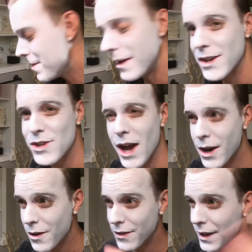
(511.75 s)
some
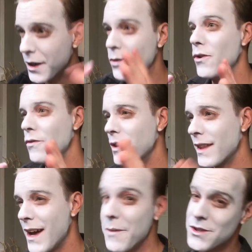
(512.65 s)
eyeshadow and then go over
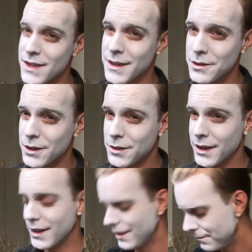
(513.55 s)
that, which I think will look
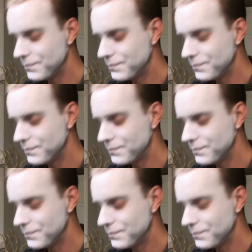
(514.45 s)
really good.